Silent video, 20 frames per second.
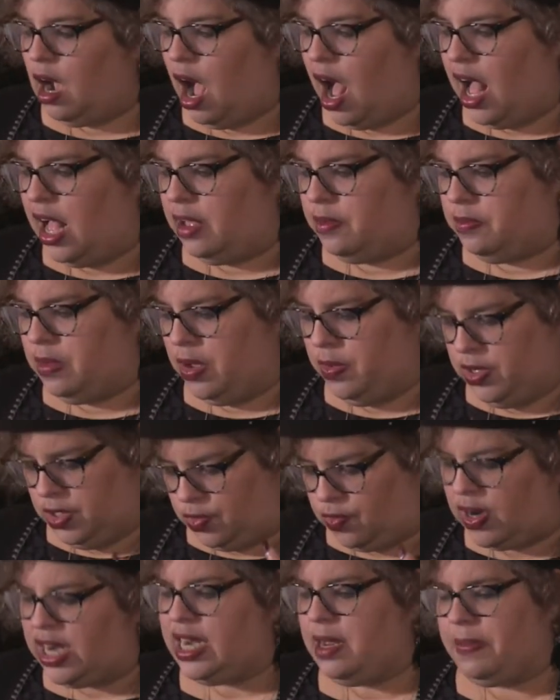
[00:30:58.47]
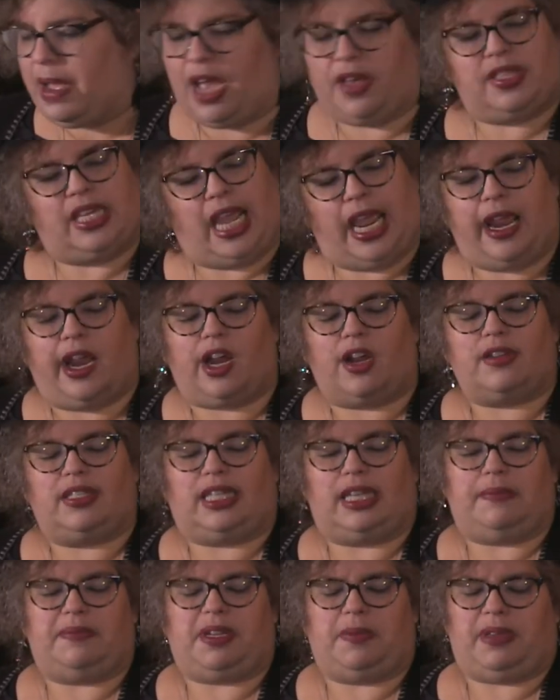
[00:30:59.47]
Um, it was written about the air
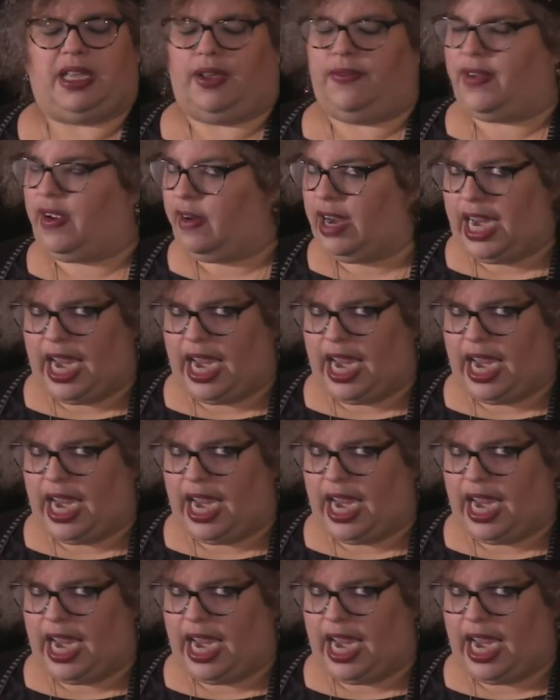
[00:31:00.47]
seemed to be very